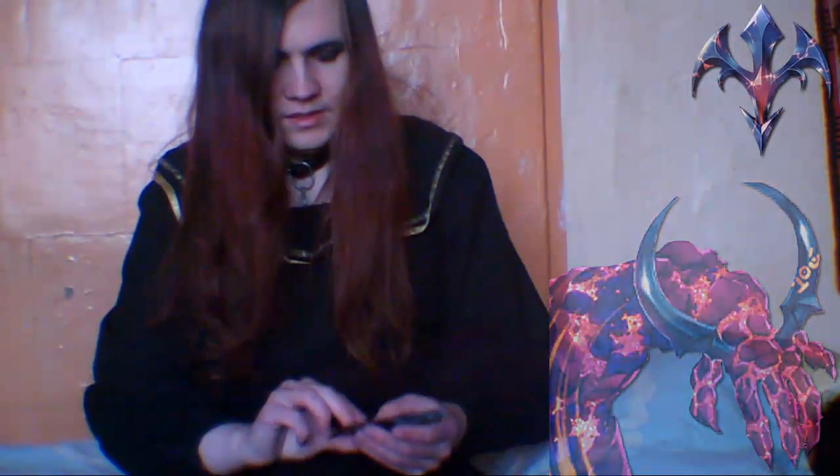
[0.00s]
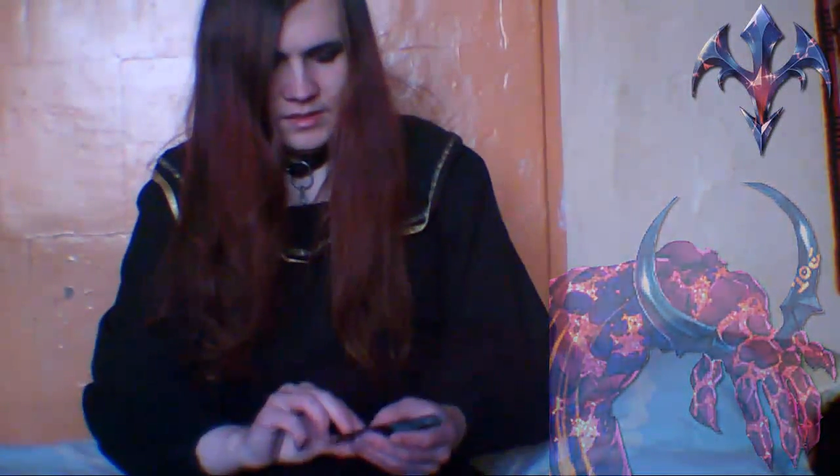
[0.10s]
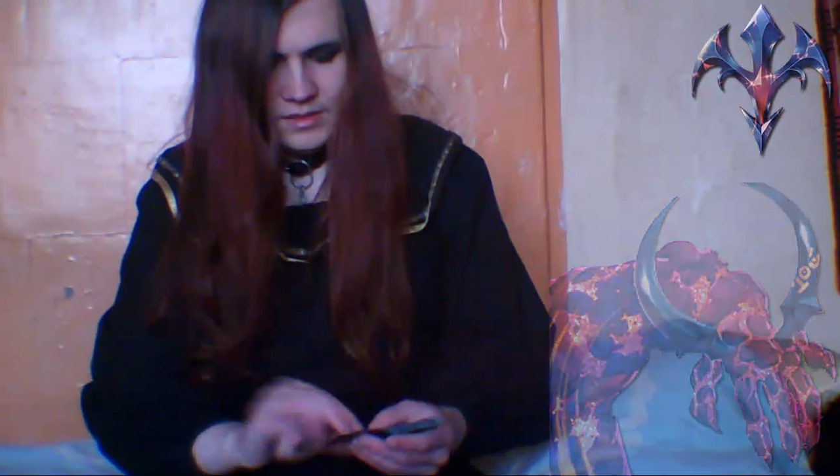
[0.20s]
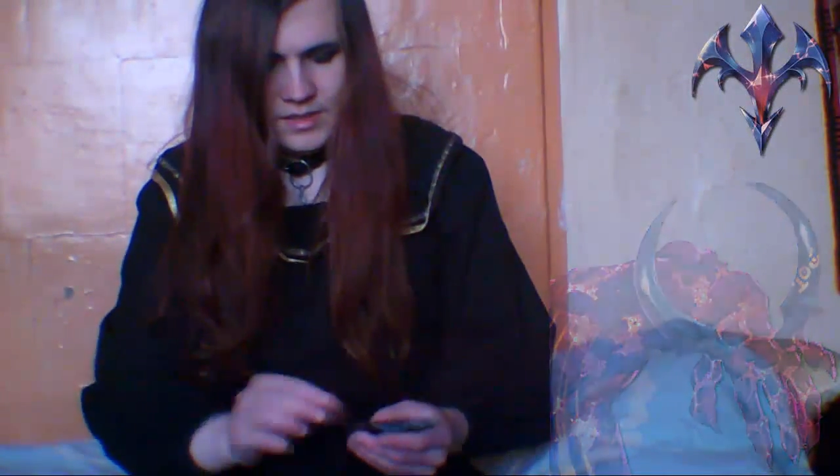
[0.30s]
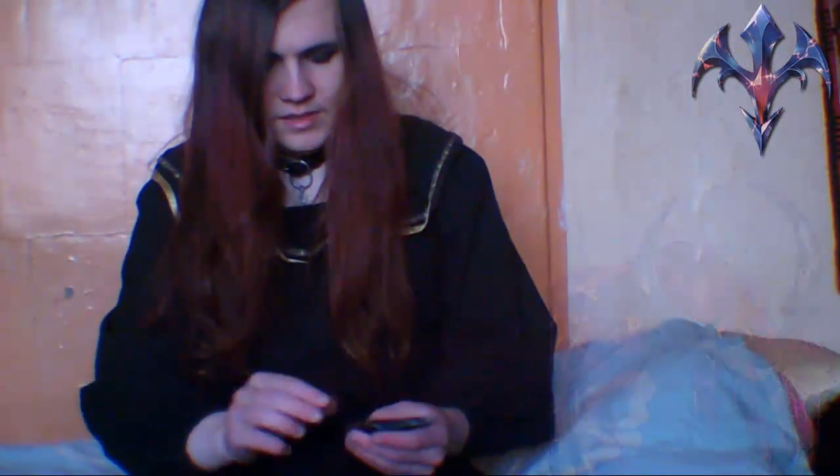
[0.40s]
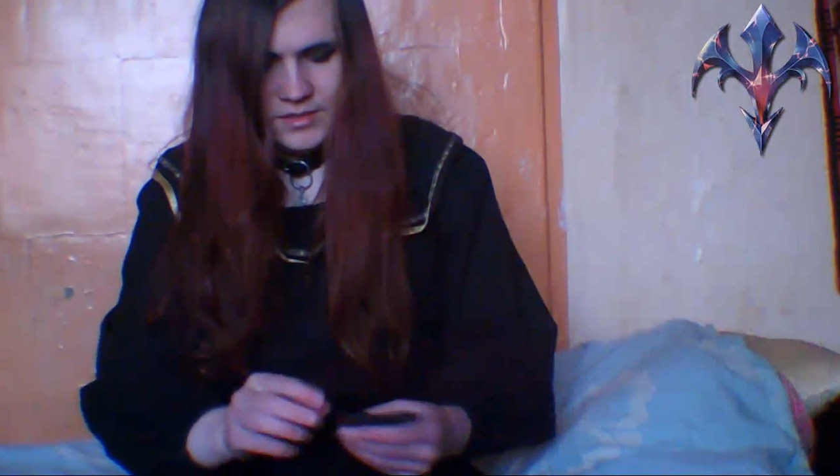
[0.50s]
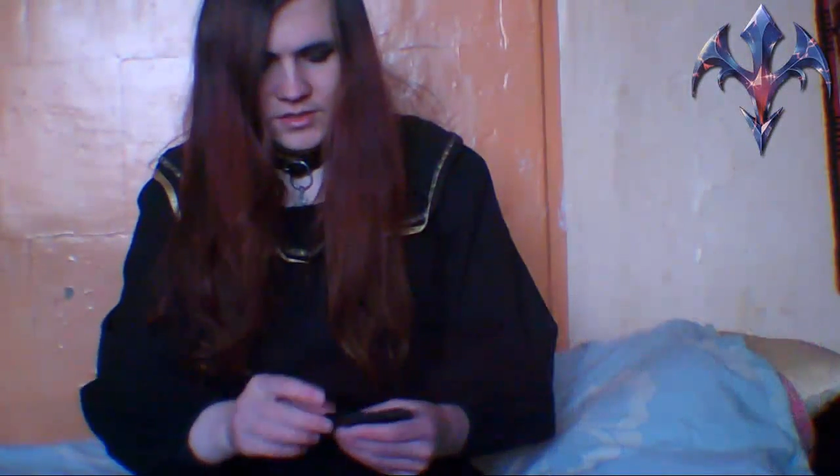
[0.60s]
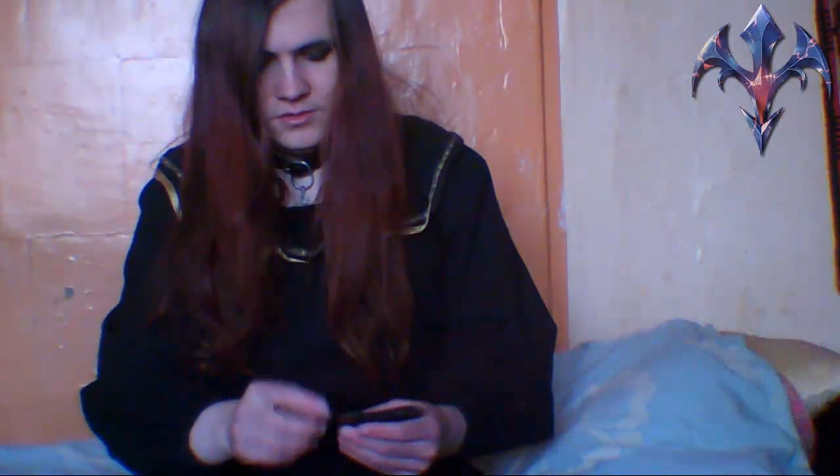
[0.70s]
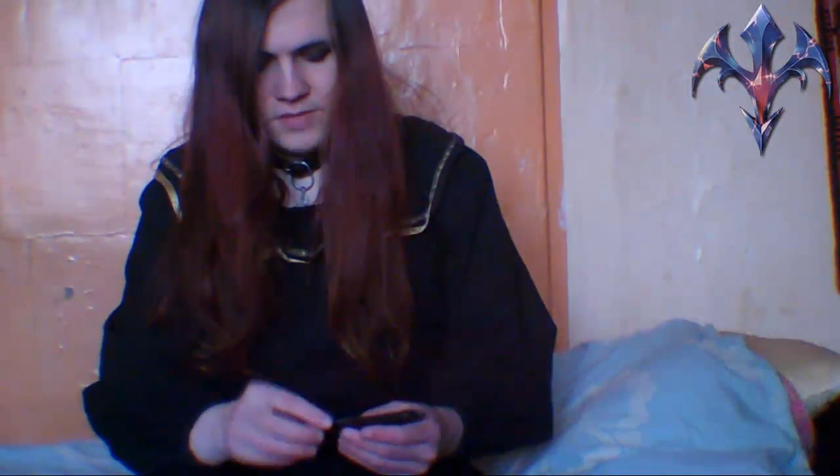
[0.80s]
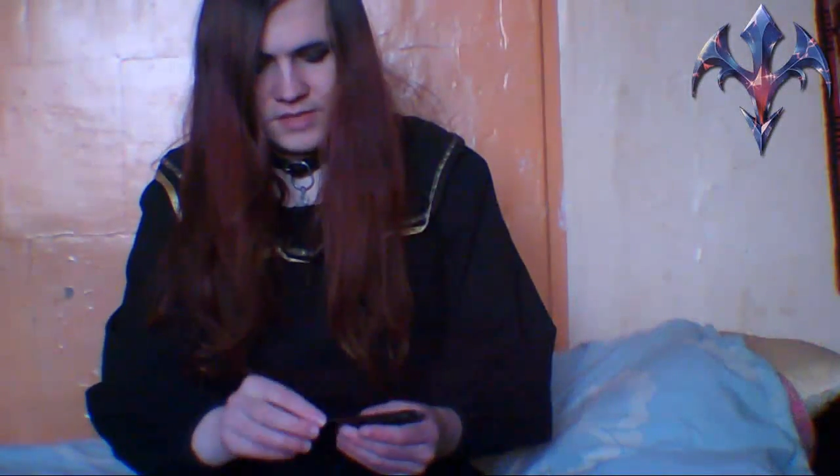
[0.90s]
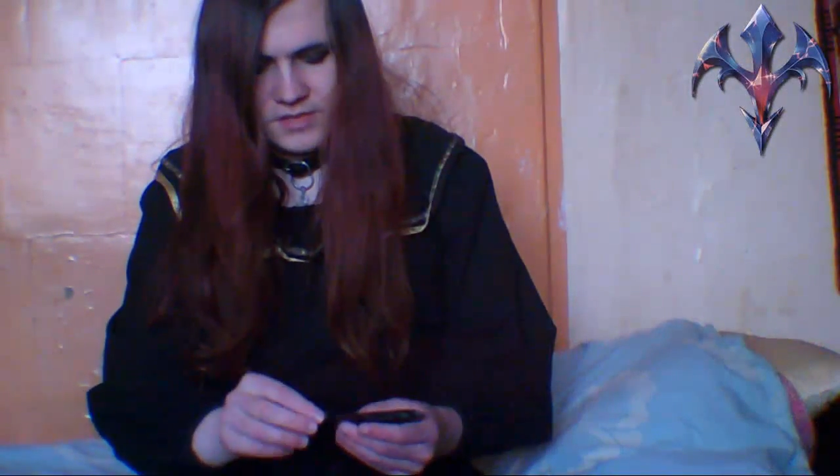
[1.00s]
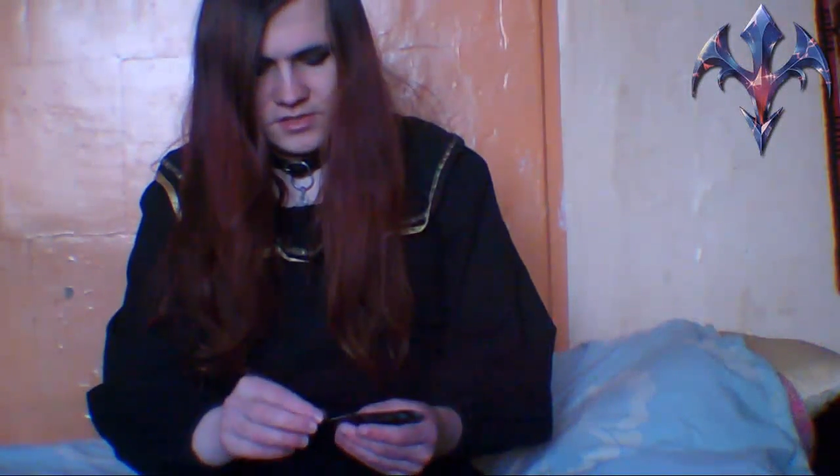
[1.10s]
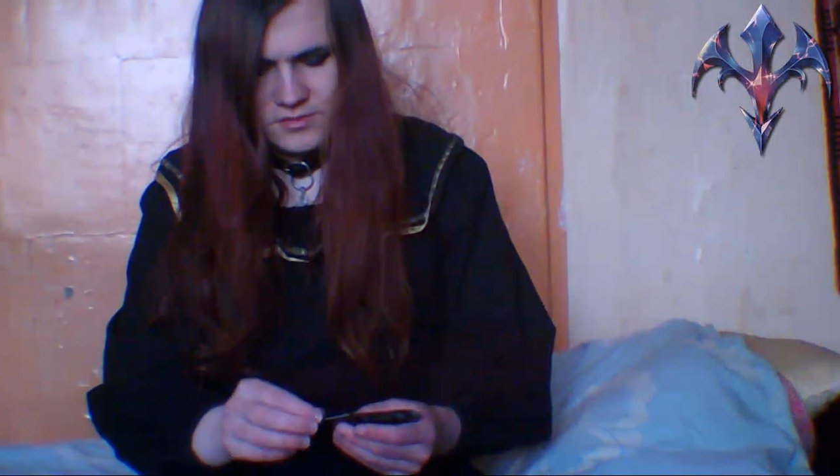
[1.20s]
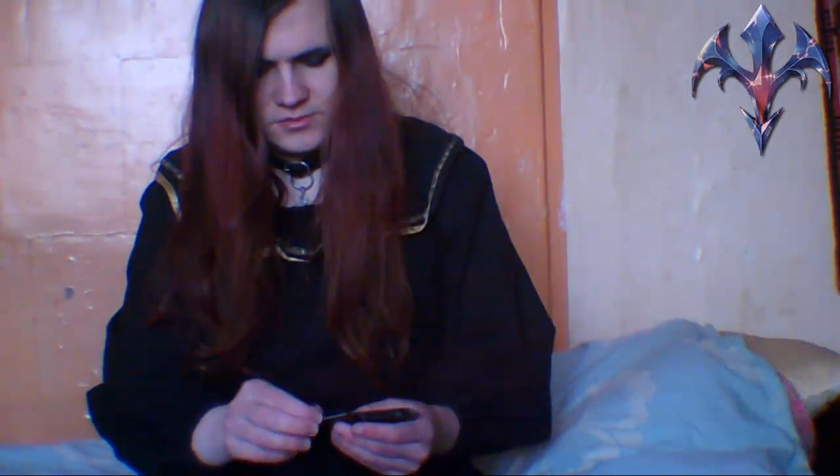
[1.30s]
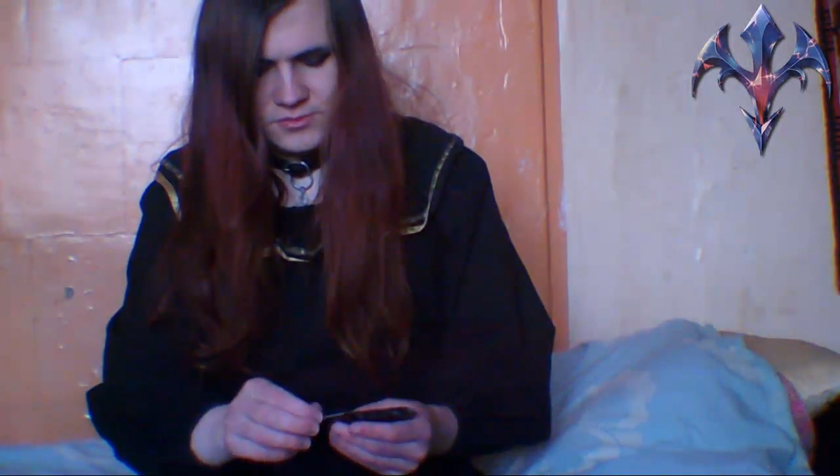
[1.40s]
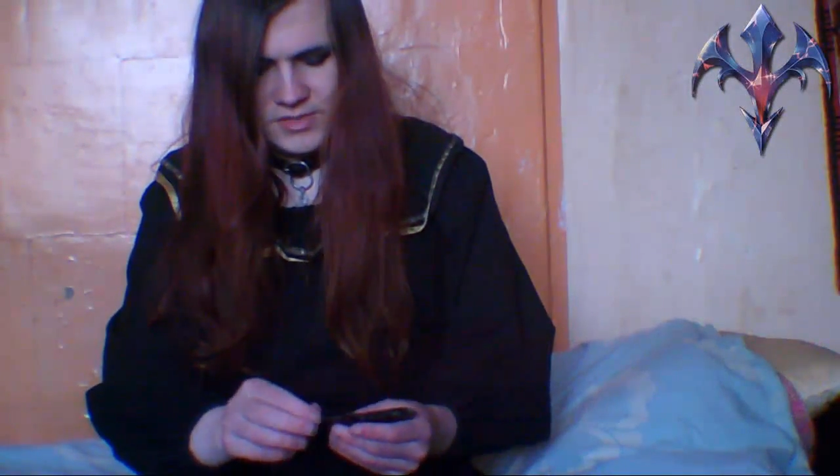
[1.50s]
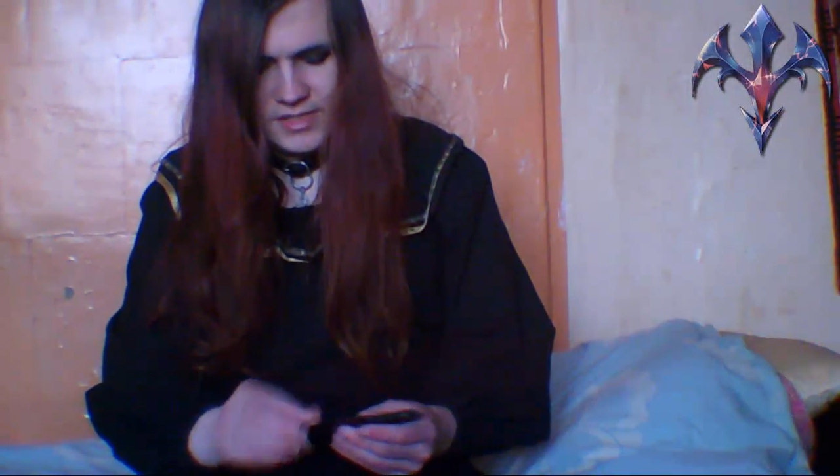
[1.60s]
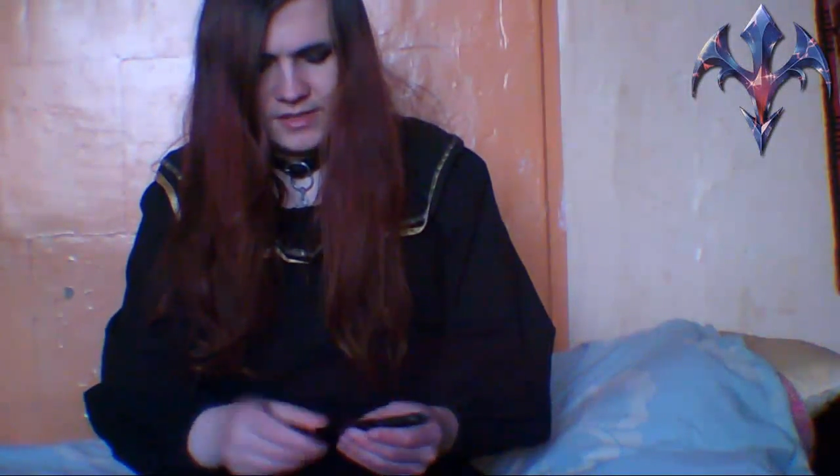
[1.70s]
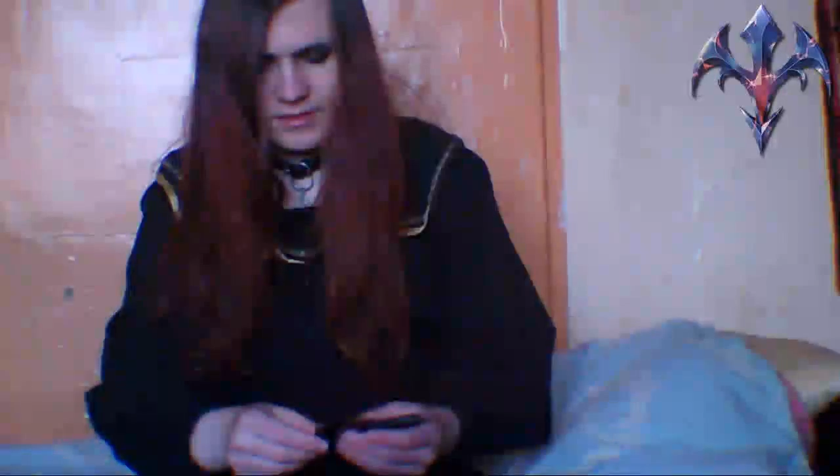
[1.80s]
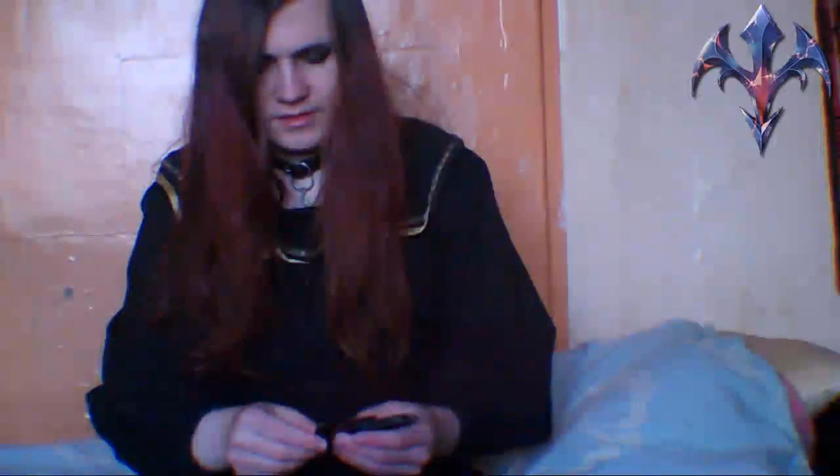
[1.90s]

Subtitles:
And the new addition to the deck